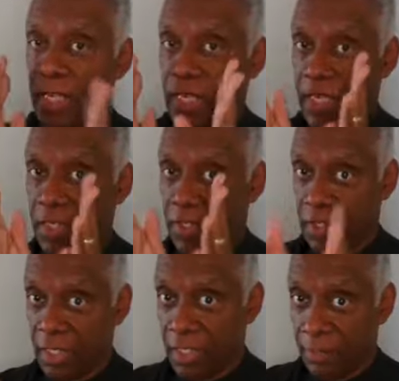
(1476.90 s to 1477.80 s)
is the
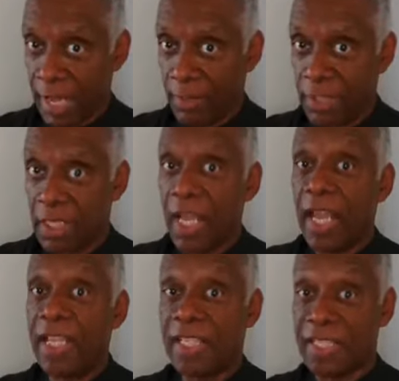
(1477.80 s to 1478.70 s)
Ten Commandments.
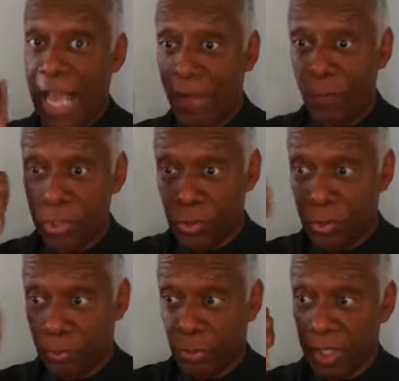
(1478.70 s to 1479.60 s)
He says, now I want you
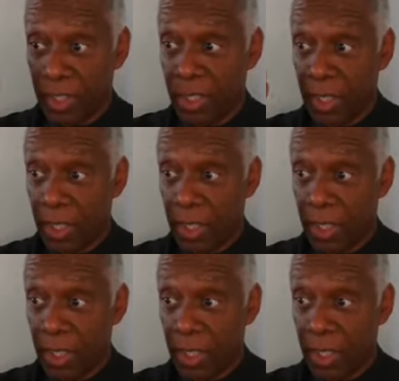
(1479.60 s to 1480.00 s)
to bring